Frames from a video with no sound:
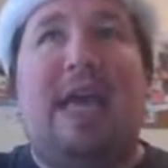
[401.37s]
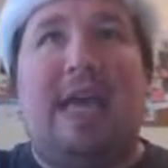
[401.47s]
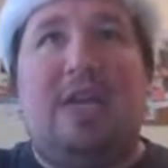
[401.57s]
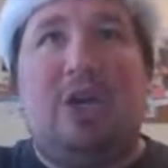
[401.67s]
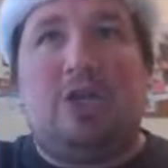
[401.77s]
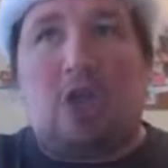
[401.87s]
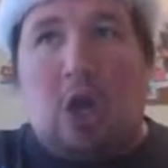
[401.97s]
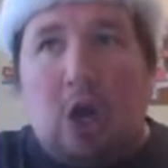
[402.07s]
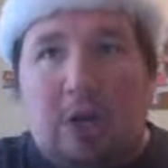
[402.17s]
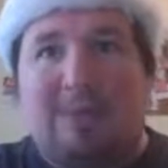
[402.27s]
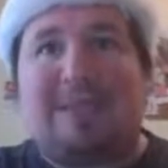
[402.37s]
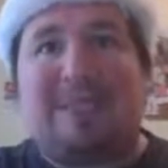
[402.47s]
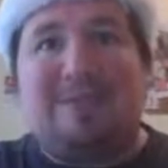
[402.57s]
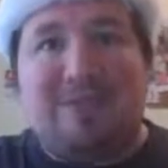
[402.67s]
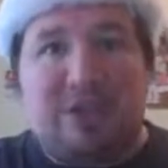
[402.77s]
an autonomous
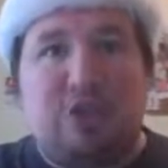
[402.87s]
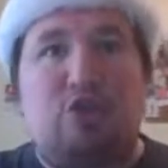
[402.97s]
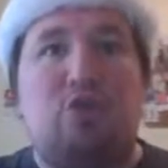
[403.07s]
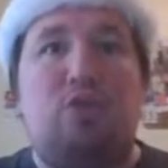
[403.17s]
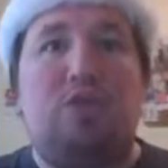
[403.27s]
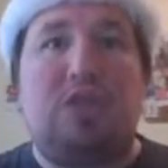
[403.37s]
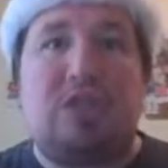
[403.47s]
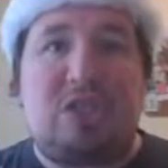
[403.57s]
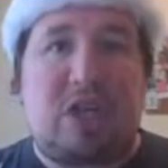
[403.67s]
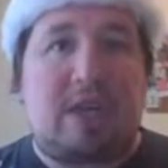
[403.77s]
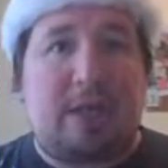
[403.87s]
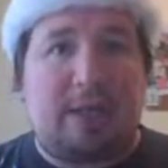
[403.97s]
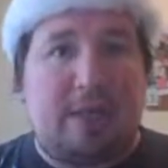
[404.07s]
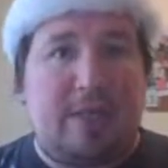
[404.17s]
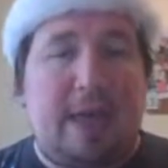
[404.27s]
division to suck
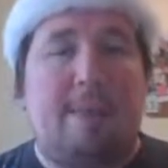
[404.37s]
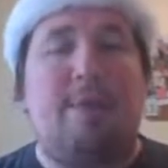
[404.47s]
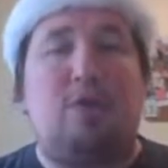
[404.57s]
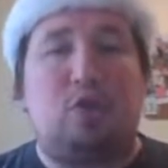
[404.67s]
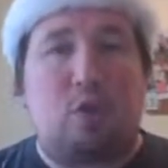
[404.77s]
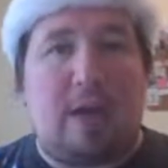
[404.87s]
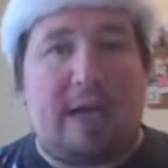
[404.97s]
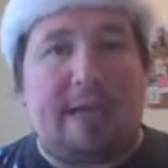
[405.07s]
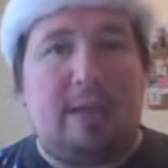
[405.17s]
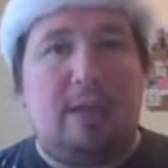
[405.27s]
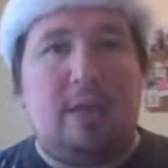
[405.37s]
them dry.